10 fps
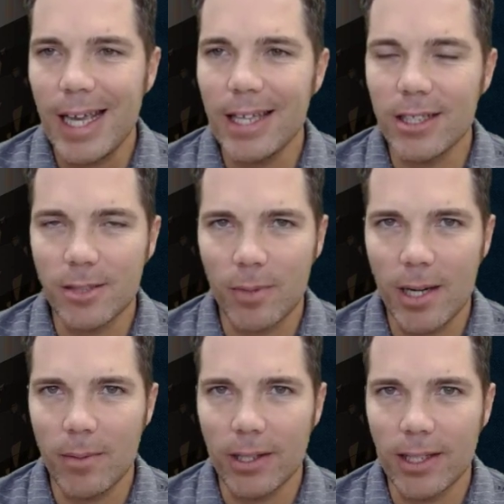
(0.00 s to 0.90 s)
and the
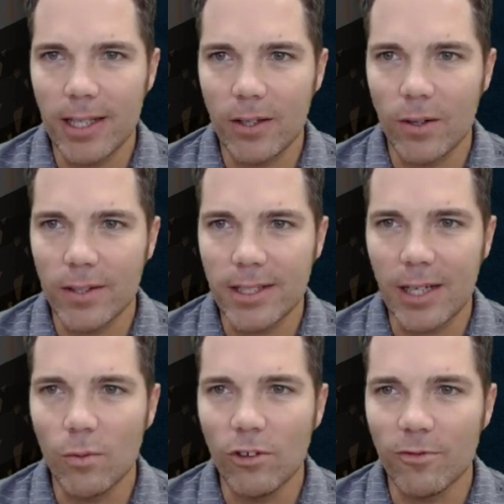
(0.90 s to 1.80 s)
Sprayberry, they call
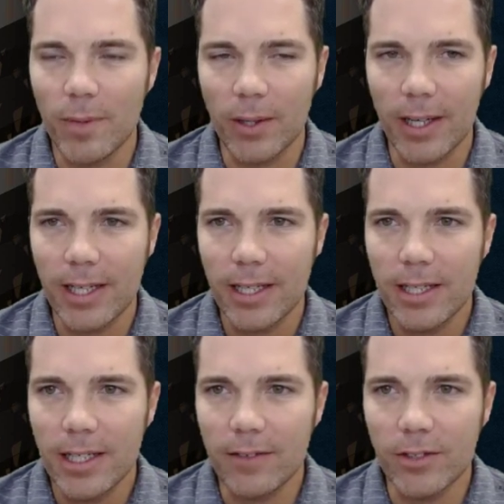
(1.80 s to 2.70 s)
this a Wolfberry
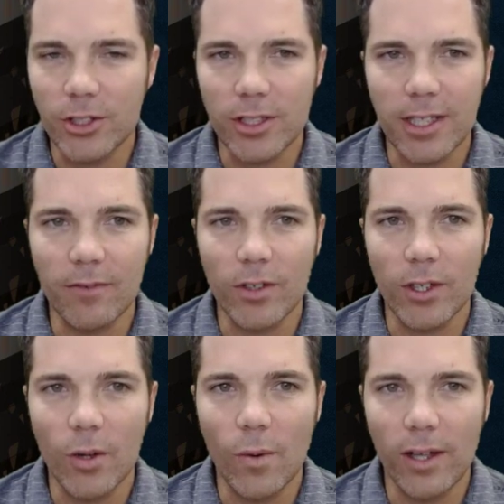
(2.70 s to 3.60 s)
if it's just a
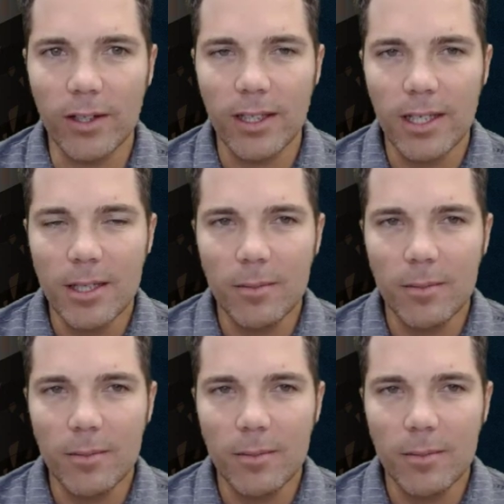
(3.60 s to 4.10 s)
vertical well.